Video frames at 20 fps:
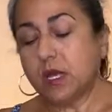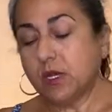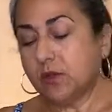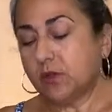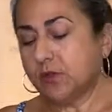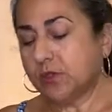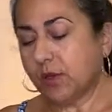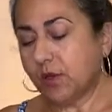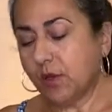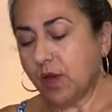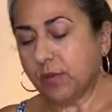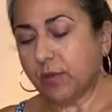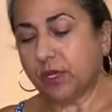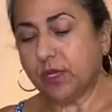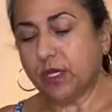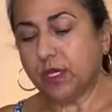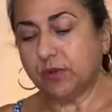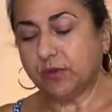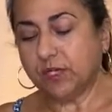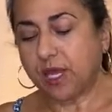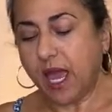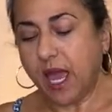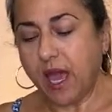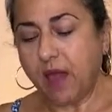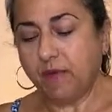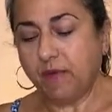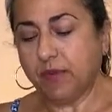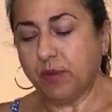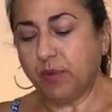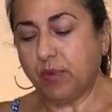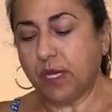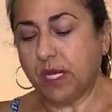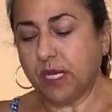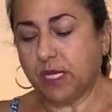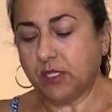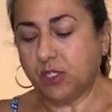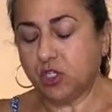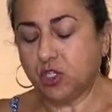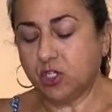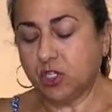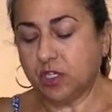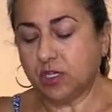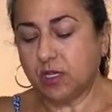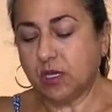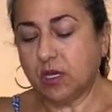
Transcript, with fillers: So I'm gonna use half the peach